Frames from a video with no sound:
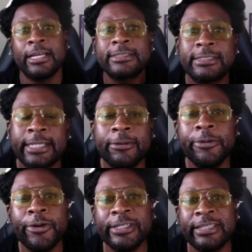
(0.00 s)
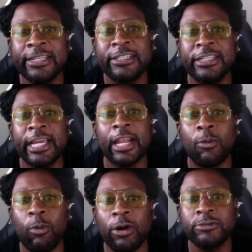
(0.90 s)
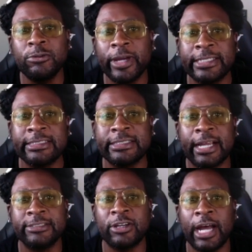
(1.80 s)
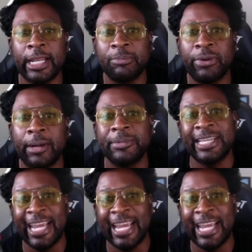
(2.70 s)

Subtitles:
Today we're going to take a look at a walkthrough exercise on how to properly